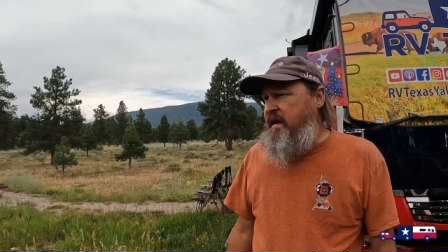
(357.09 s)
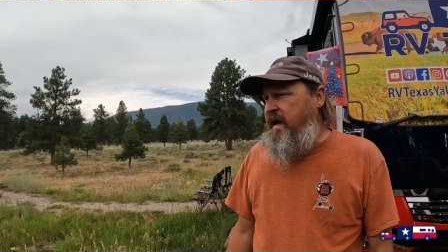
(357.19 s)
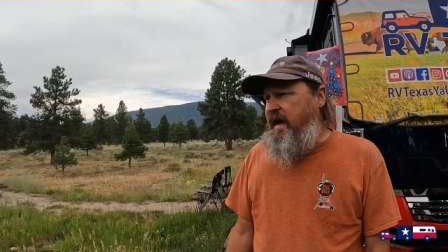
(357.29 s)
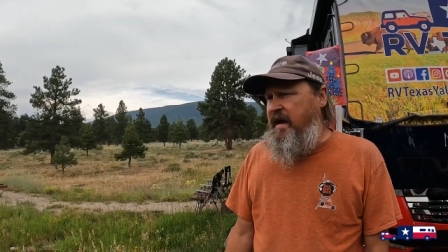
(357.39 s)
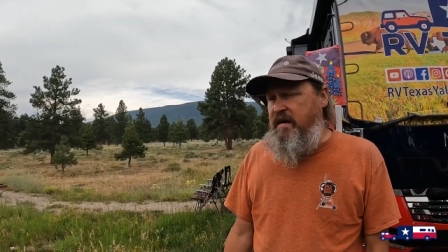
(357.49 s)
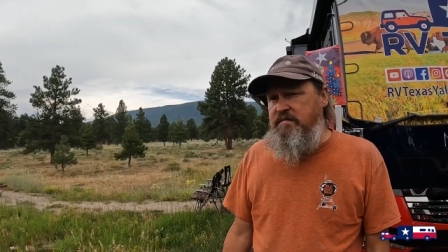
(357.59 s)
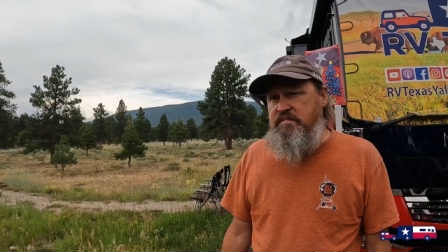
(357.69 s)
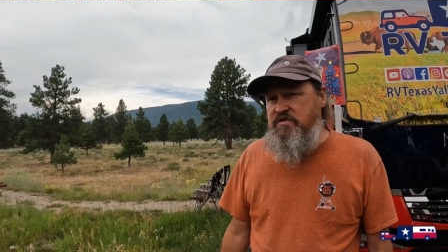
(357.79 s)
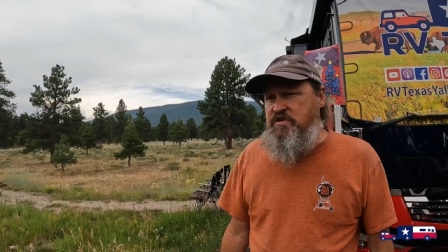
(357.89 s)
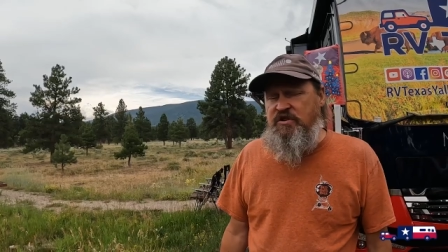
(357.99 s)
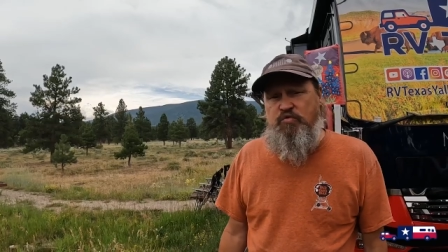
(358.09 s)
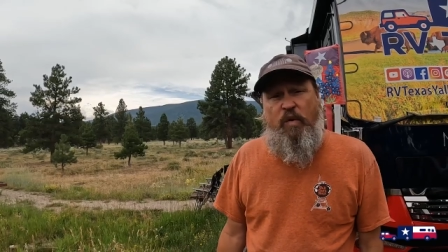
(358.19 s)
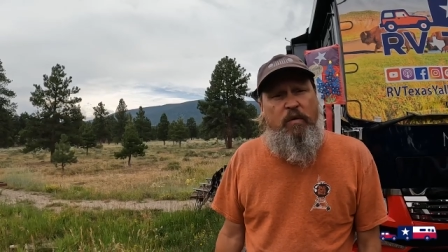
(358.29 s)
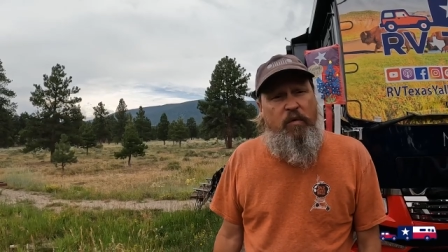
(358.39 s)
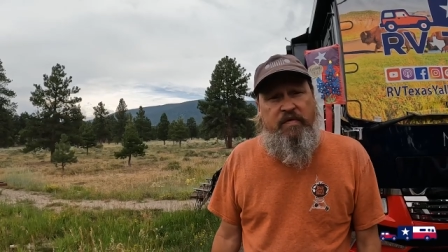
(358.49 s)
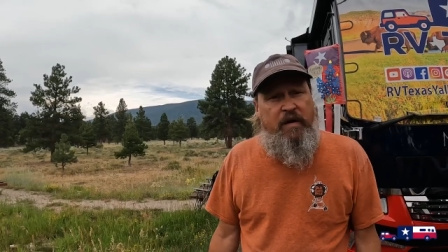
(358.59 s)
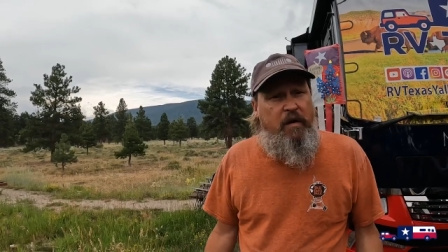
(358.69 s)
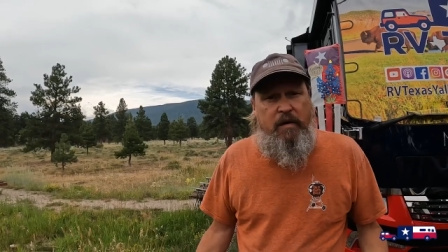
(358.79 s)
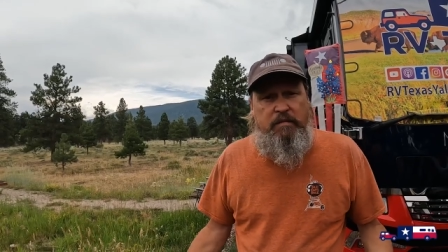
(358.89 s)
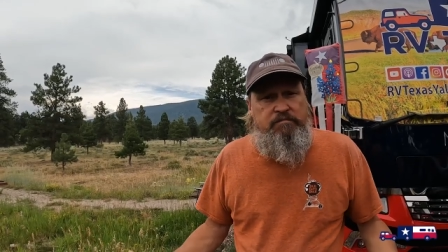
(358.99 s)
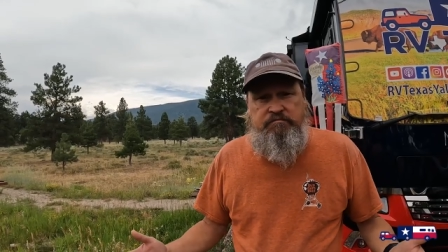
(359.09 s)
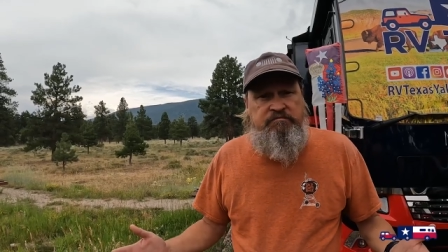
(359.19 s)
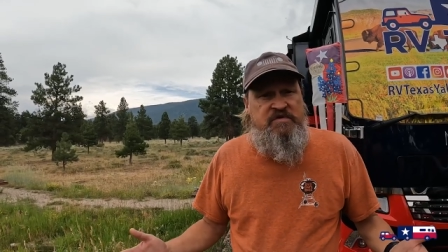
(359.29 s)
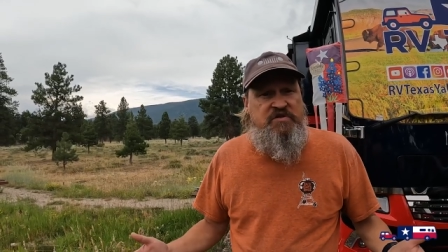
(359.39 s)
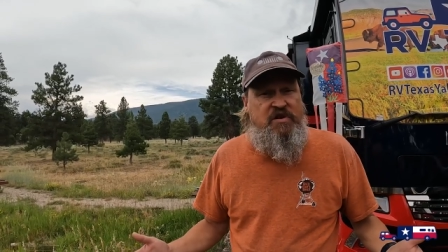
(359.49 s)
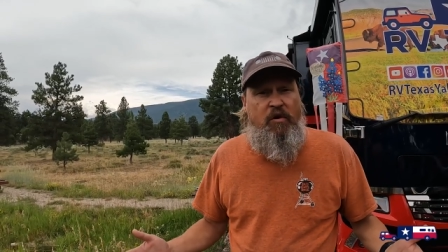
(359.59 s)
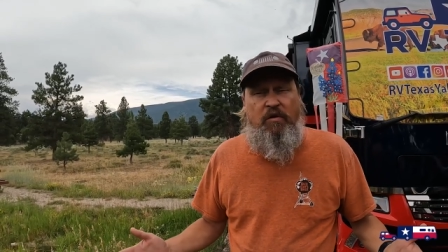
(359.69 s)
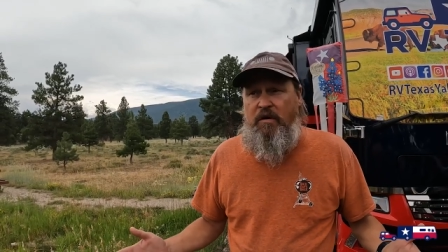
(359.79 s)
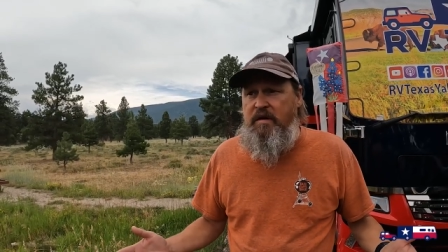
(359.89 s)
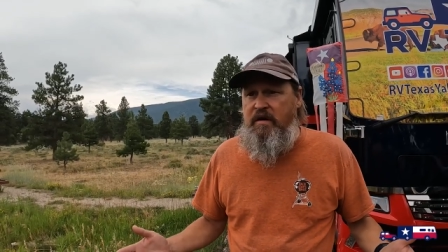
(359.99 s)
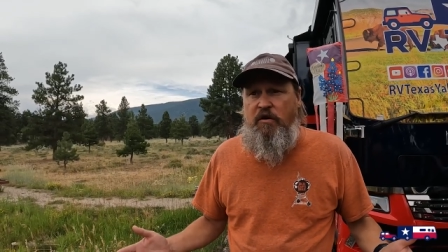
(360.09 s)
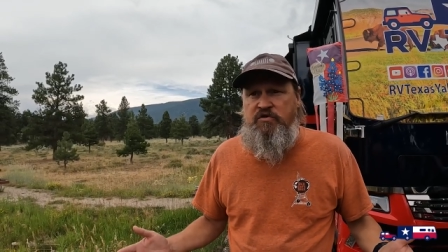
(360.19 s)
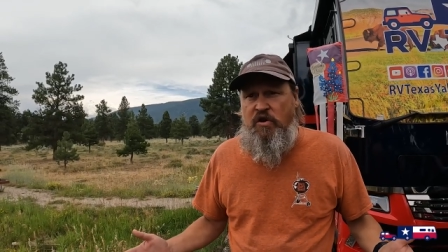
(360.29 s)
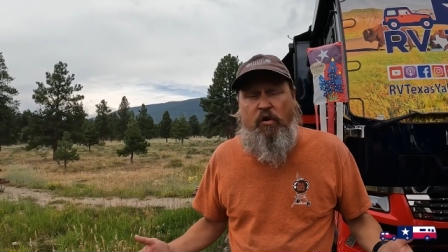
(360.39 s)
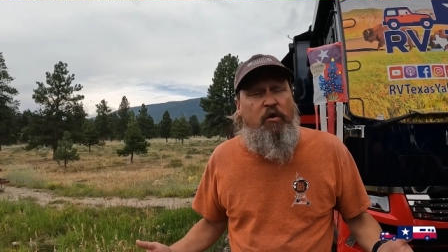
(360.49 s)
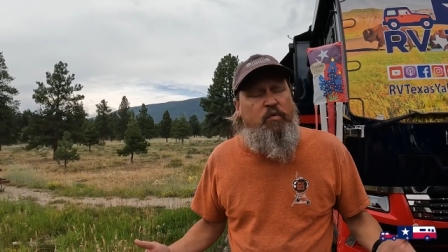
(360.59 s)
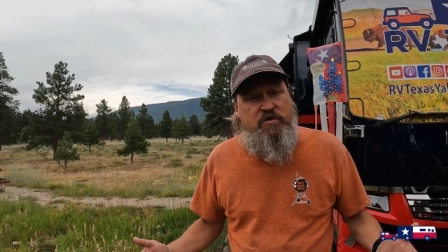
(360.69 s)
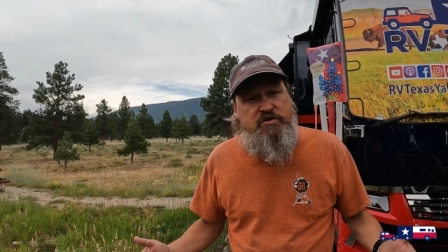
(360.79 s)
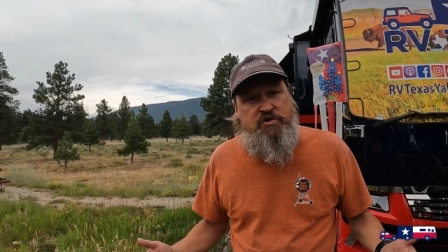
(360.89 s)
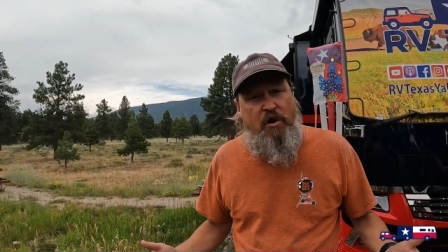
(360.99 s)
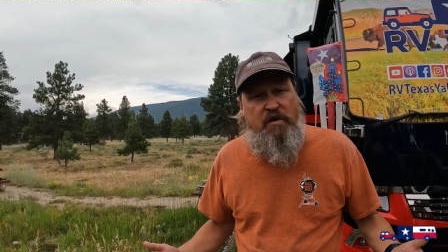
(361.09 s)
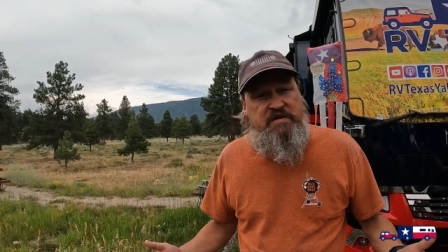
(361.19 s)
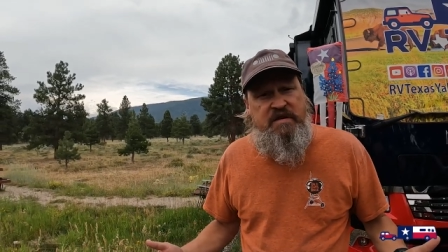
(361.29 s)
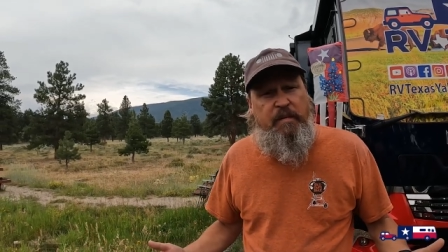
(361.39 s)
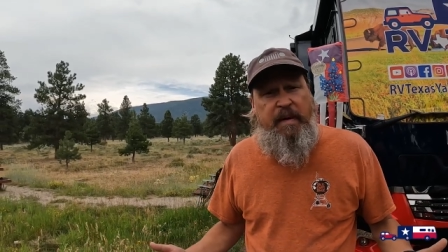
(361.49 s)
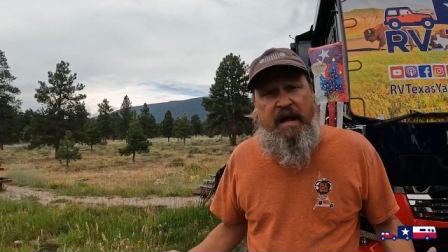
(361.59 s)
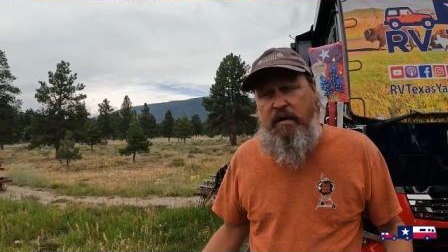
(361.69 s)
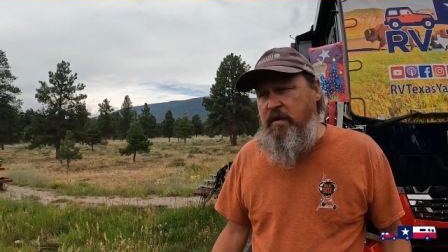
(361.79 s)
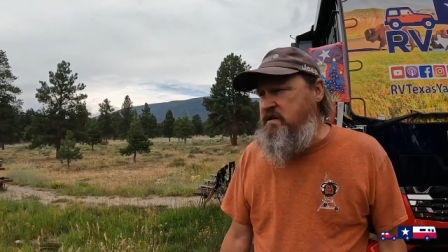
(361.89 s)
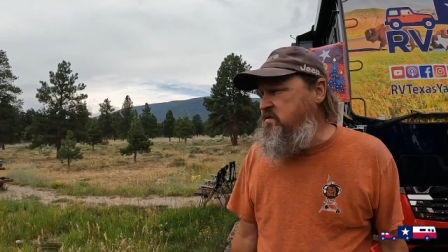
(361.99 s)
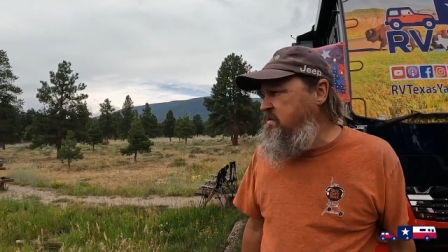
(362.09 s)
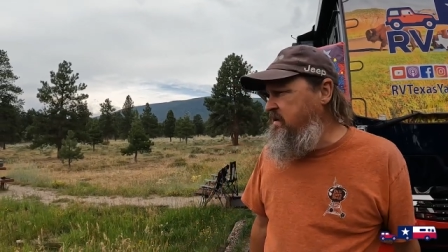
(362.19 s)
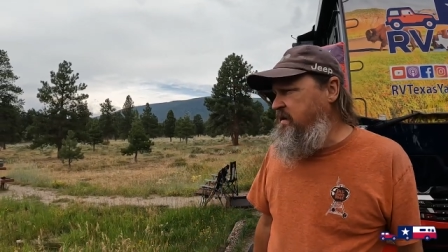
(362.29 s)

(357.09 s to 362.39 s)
and just went with our solar, and our solar was charging the batteries